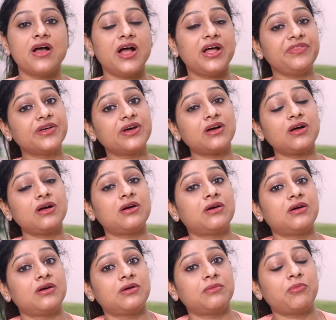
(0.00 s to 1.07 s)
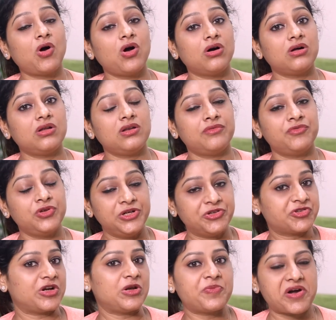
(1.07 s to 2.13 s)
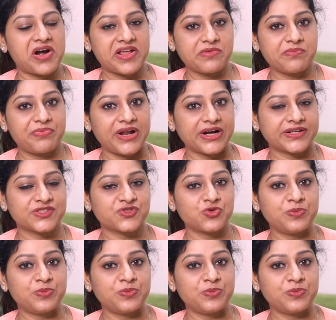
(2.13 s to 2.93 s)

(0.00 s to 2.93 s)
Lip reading: And the literal pranayam practice